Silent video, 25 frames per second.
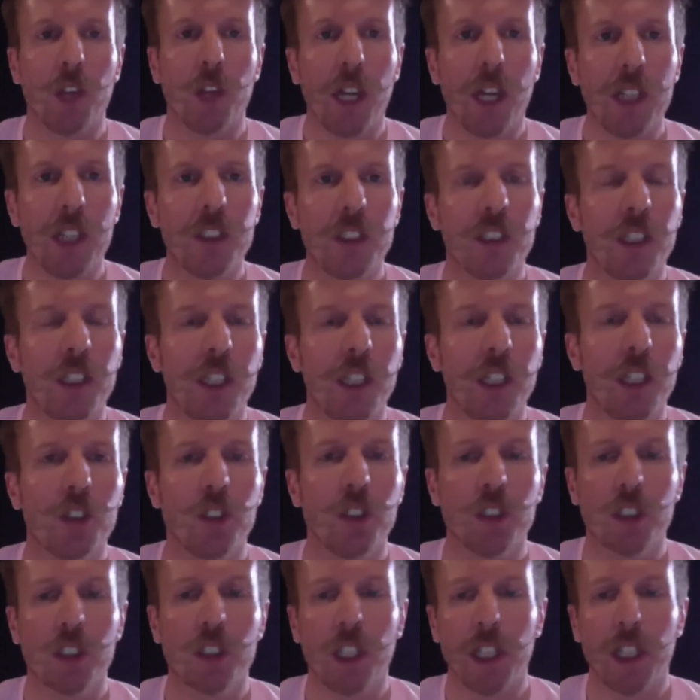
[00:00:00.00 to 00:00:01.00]
Education
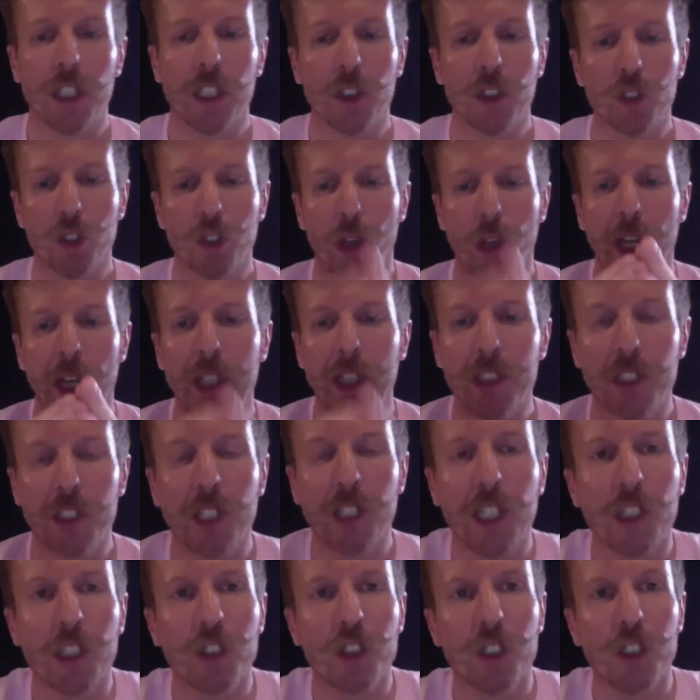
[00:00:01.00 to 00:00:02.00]
is key. So
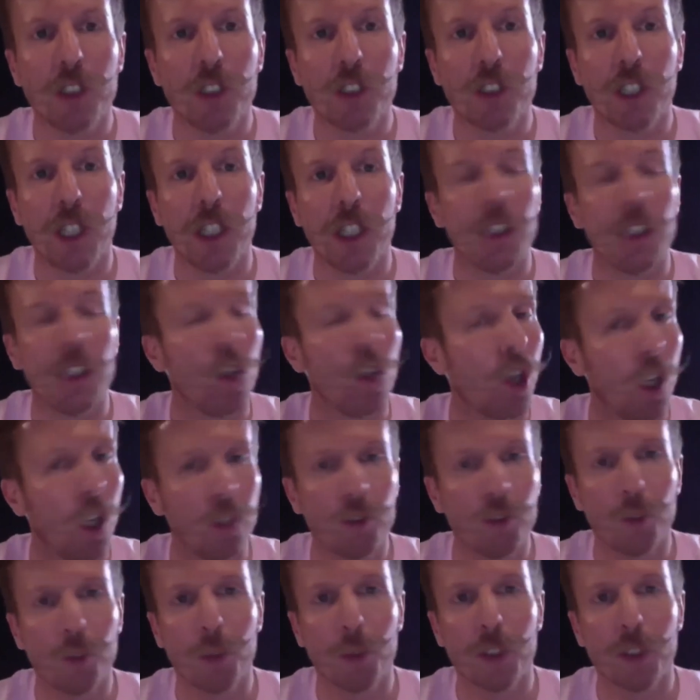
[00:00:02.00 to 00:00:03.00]
education is key,
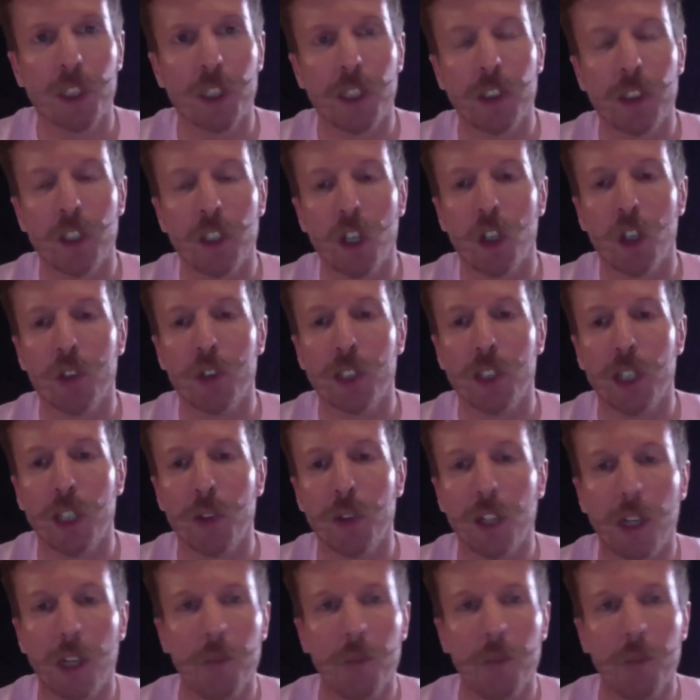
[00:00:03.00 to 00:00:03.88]
100%, can't doubt that.